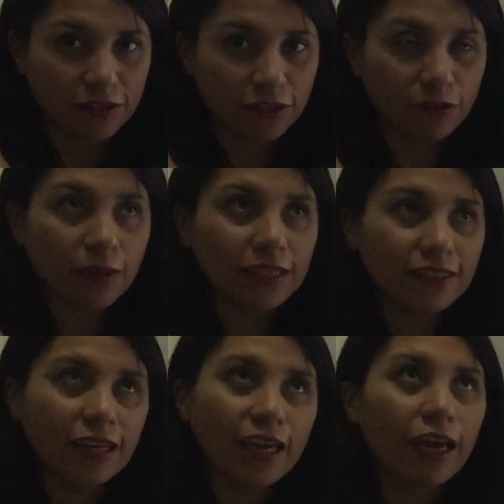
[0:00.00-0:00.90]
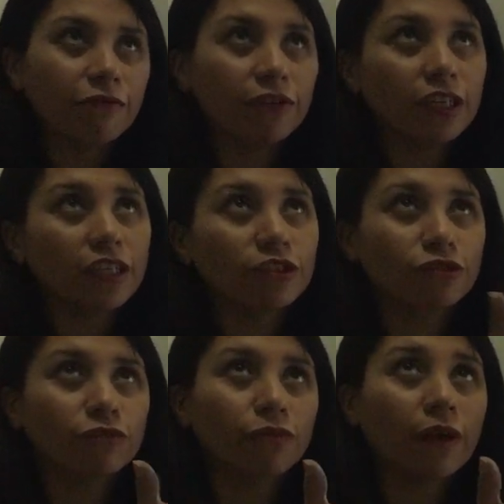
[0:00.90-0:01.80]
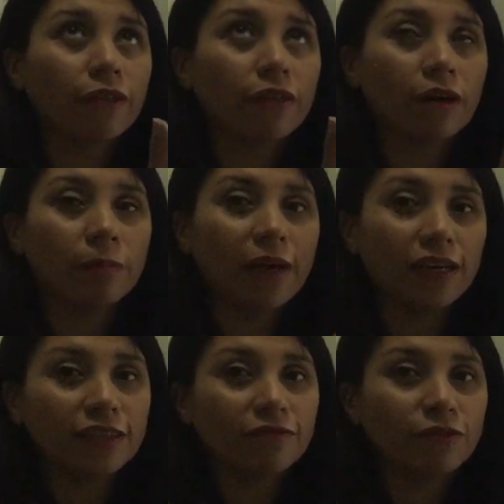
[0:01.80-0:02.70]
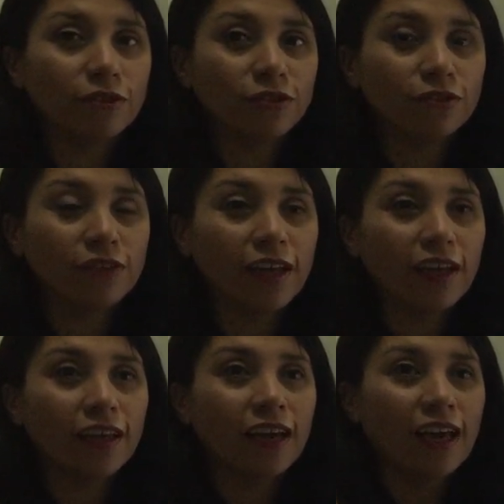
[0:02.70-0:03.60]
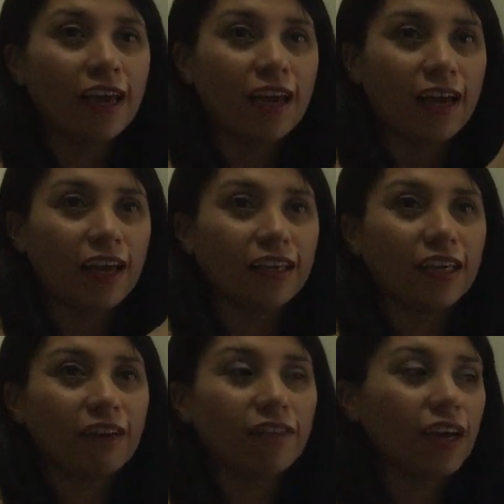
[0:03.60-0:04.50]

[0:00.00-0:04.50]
So let's say I finished with a passive voice today, I gave